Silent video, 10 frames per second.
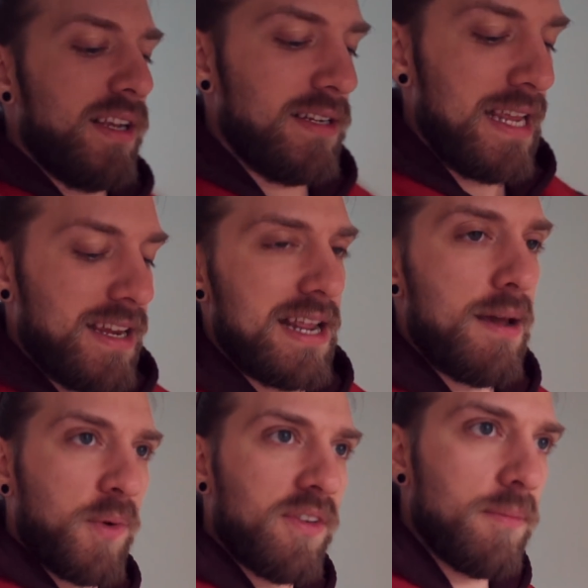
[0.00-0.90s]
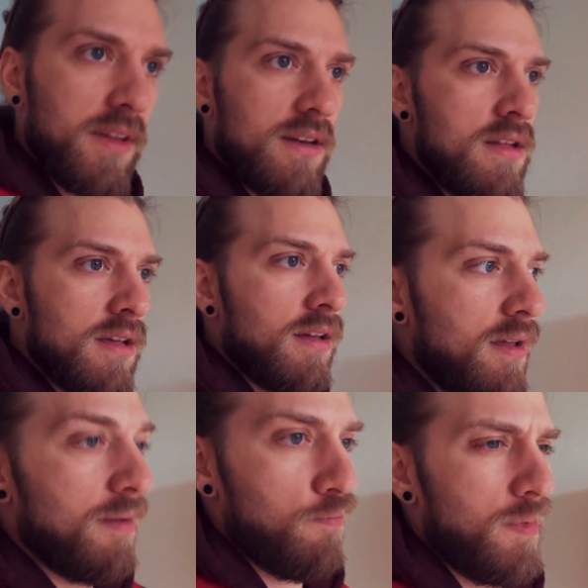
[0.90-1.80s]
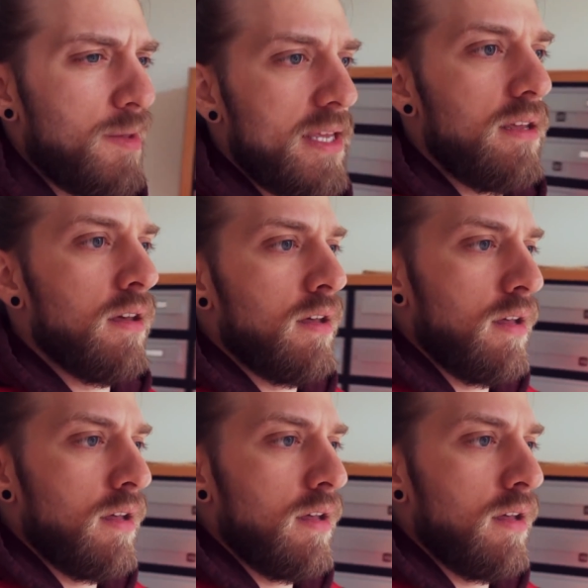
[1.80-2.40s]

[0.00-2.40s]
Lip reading: like take a nap or something. Maybe.